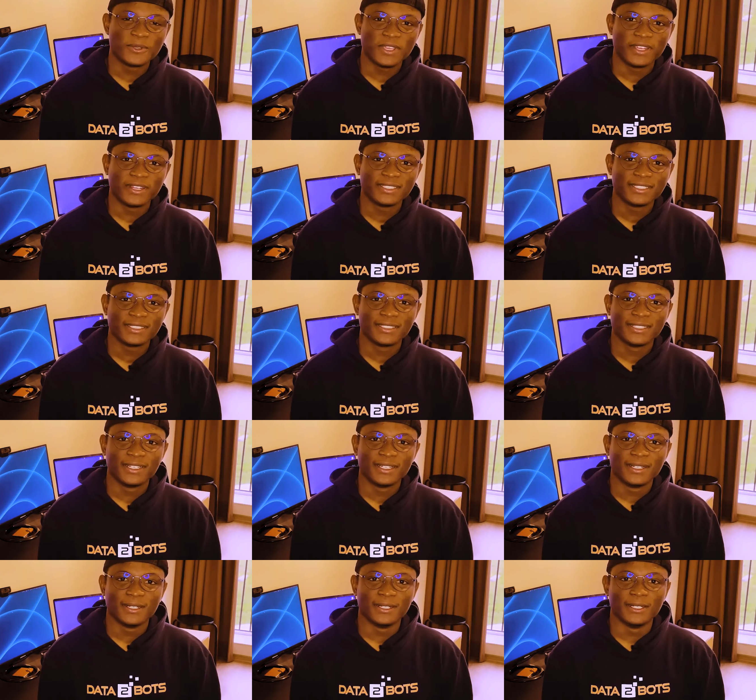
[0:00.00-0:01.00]
years,
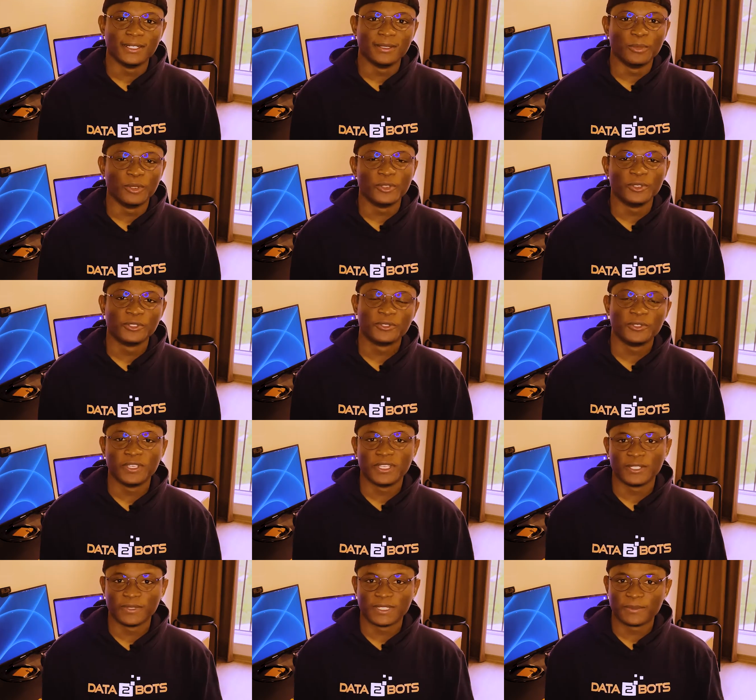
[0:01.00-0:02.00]
but those 2
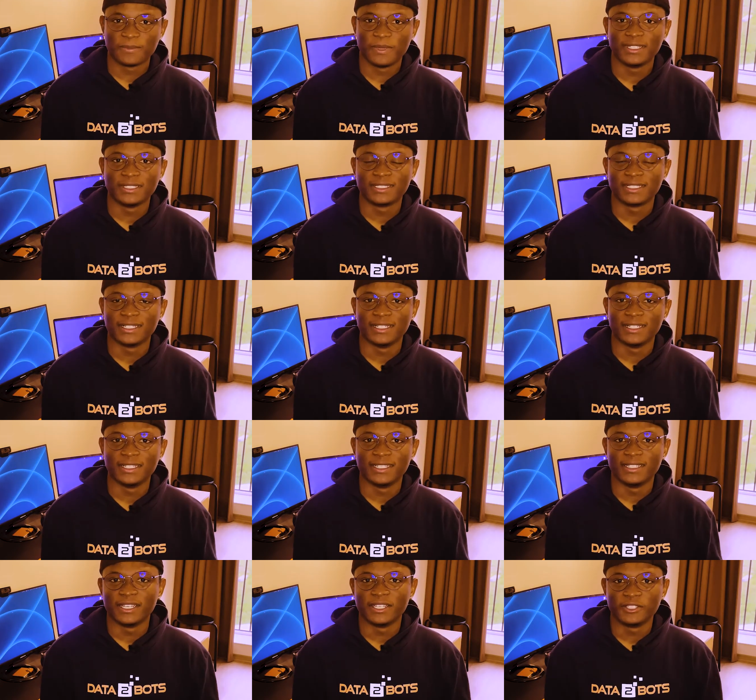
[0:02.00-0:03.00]
years were spent
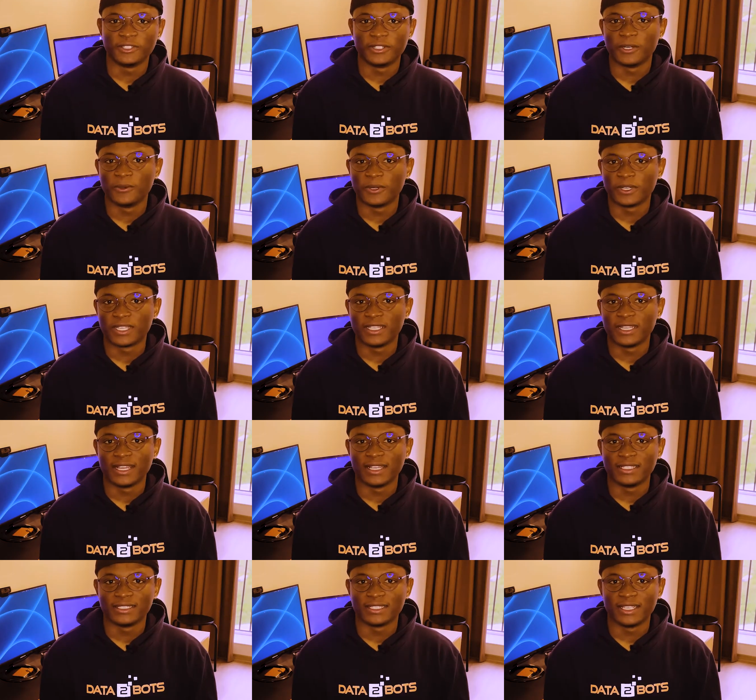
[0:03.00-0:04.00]
in Nigeria working
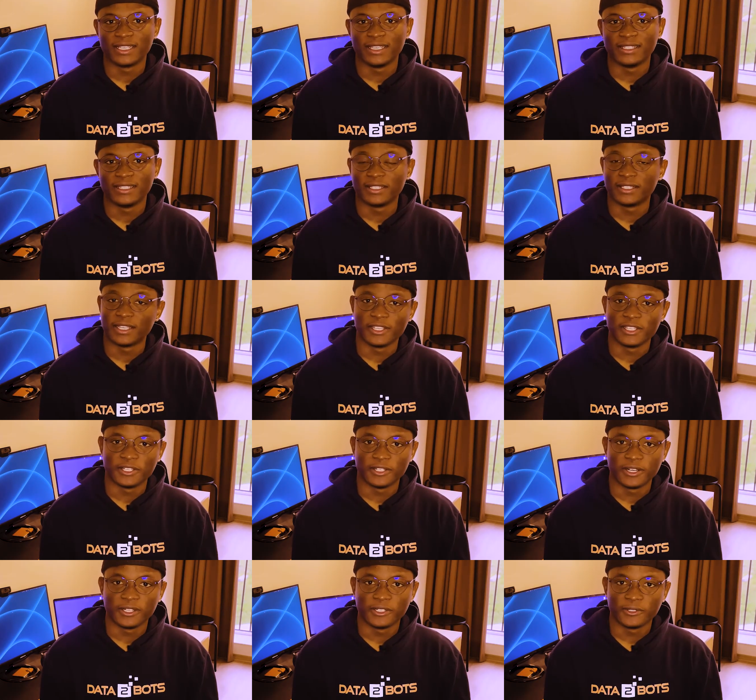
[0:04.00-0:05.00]
as a data
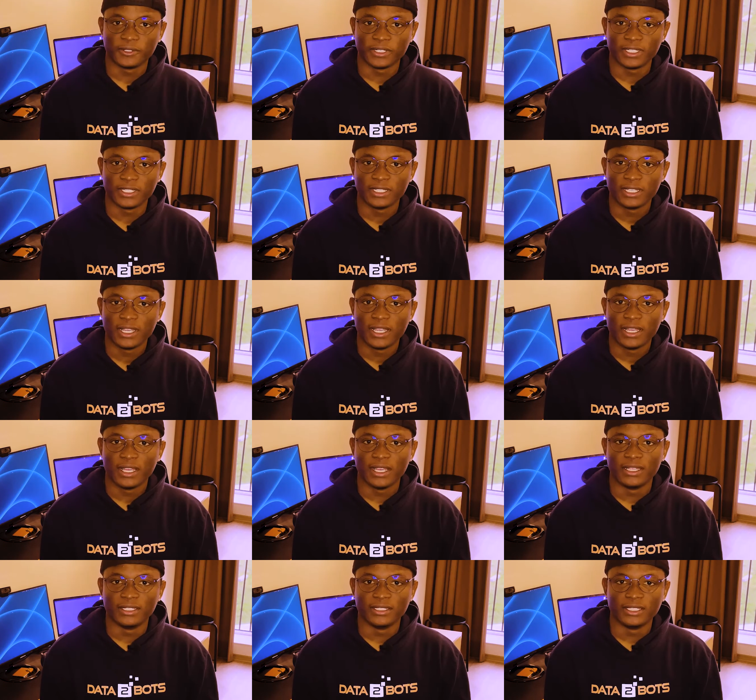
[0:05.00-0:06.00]
engineering trainee
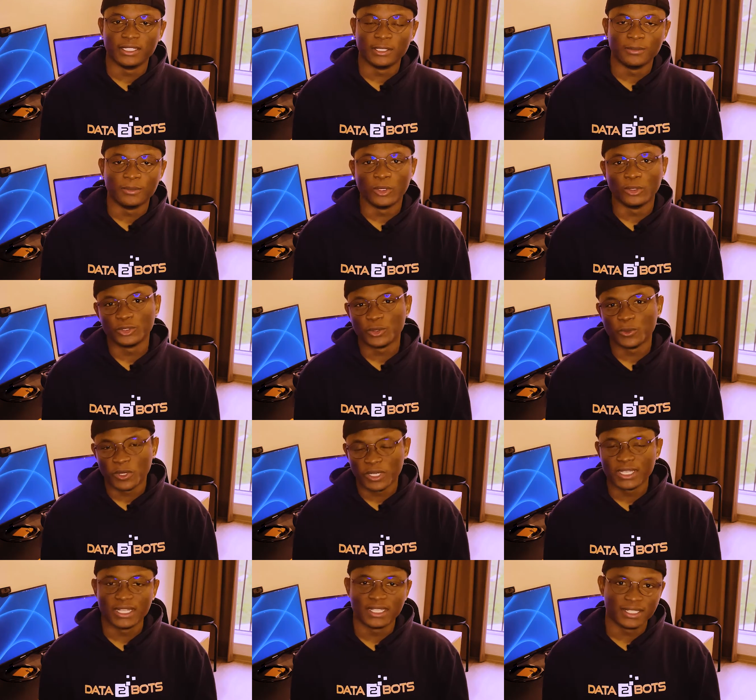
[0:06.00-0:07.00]
and also
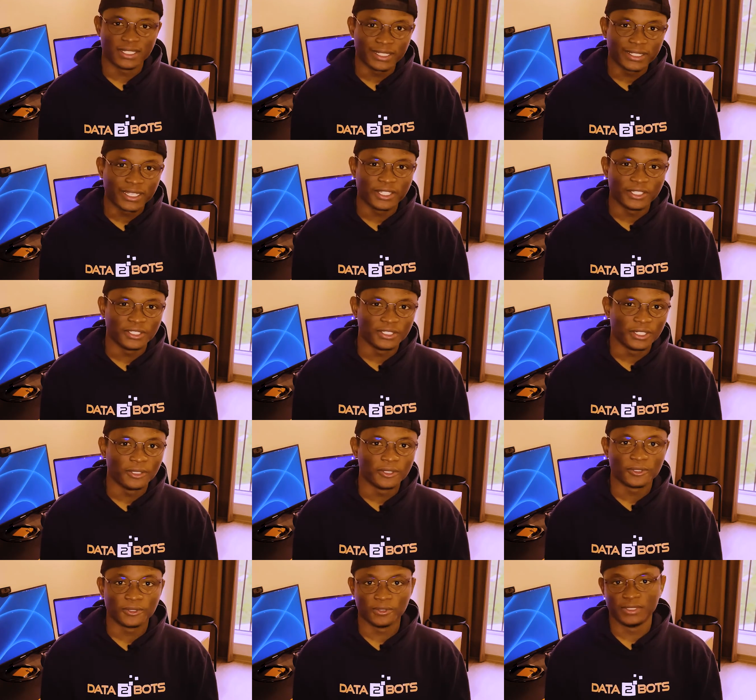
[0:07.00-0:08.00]
working as a data engineer
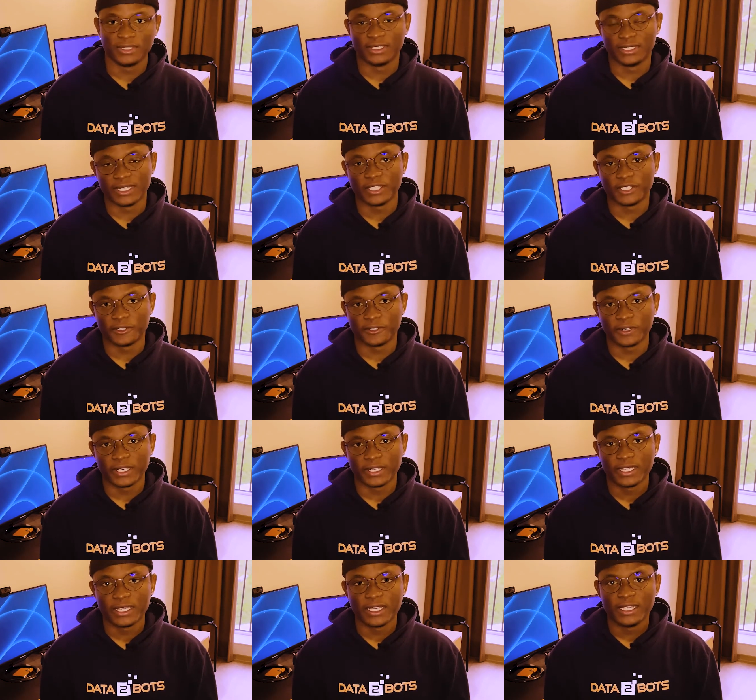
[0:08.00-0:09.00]
also in
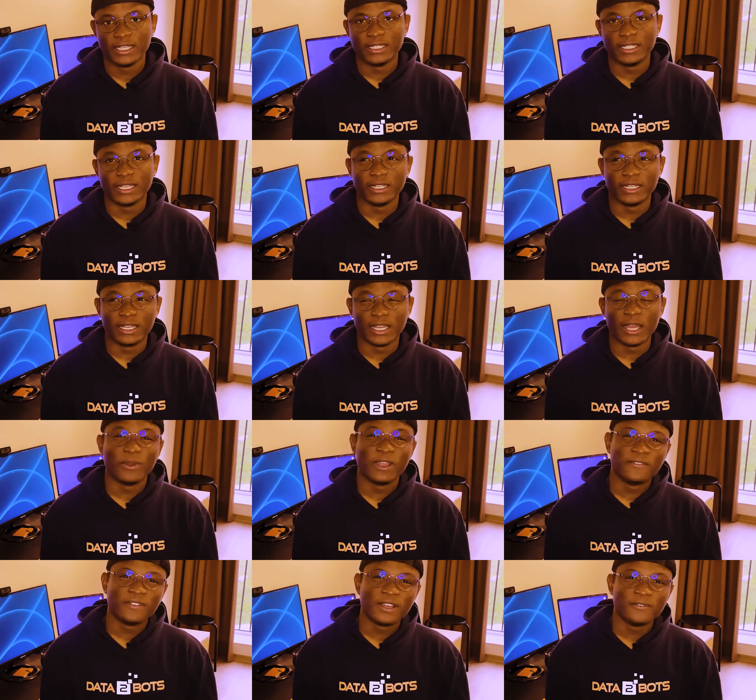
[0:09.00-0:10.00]
Nigeria. Then,
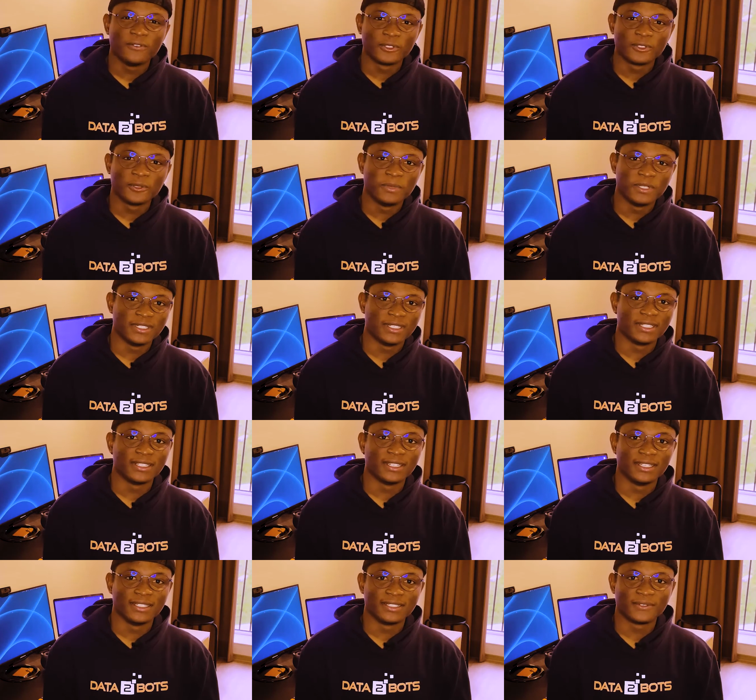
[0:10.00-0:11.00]
however, I've also been in the
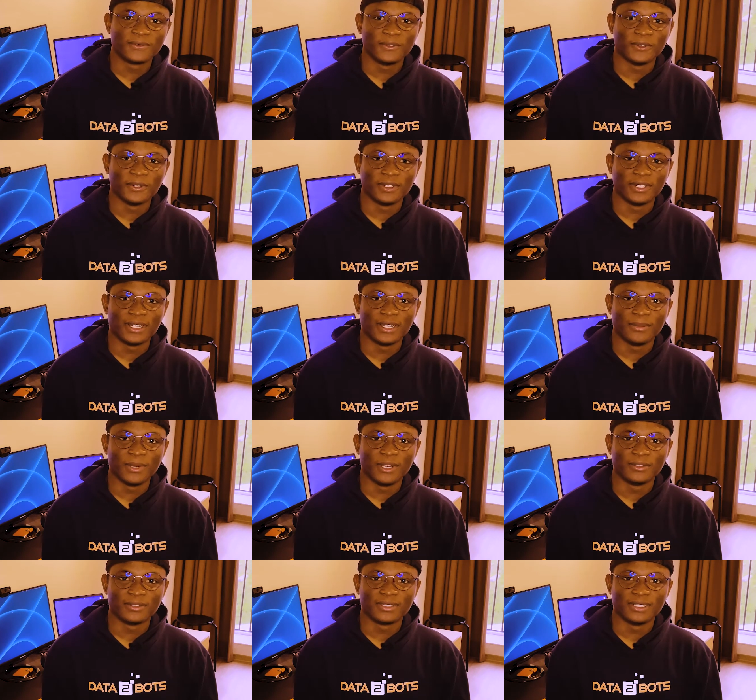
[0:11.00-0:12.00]
Netherlands for
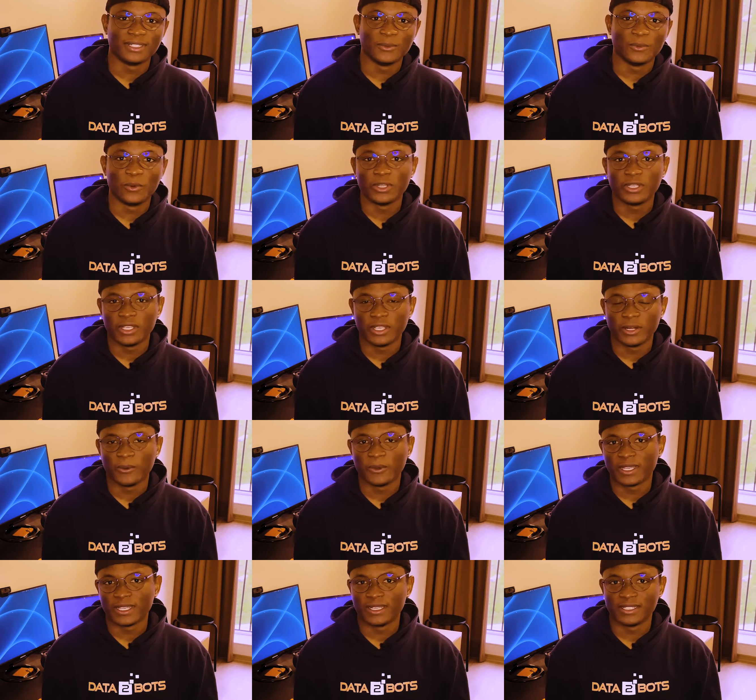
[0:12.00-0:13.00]
about 1 year
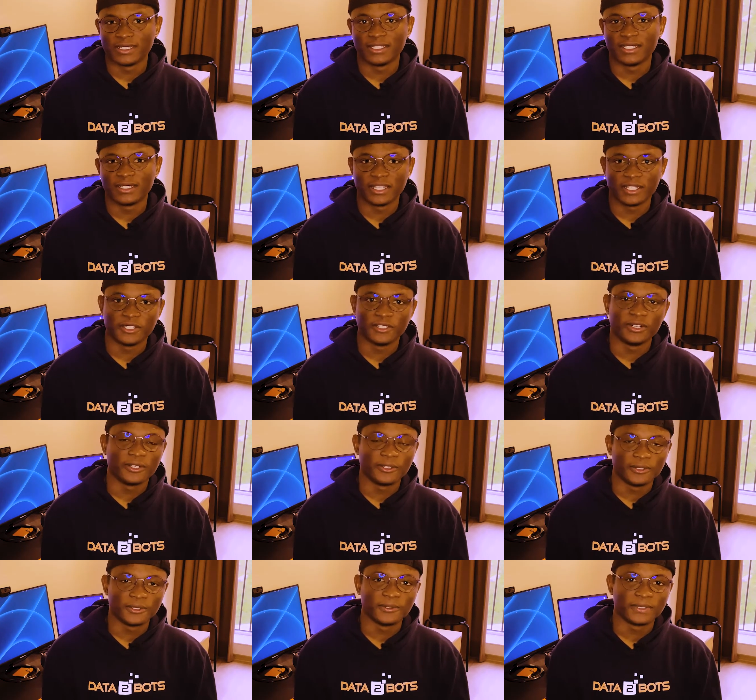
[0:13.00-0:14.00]
working as a data
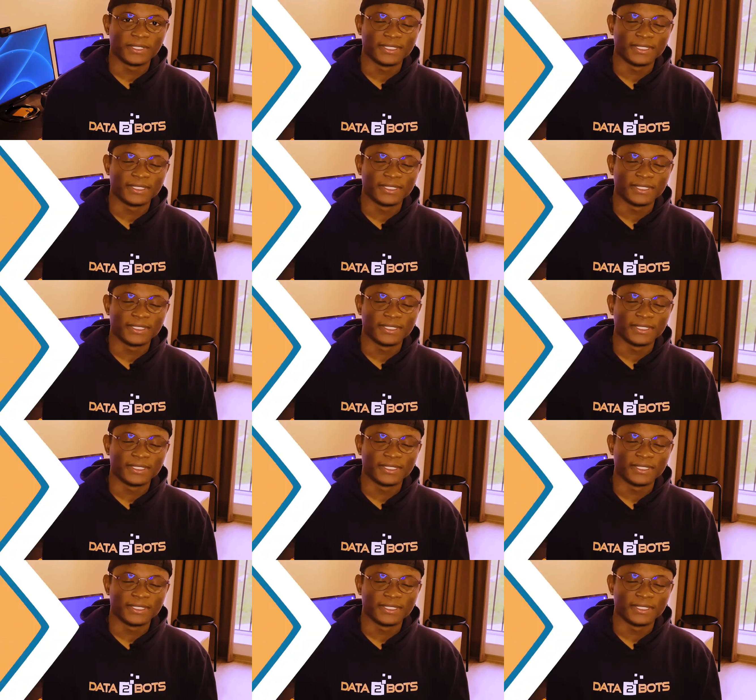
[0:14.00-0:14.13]
engineering consultant.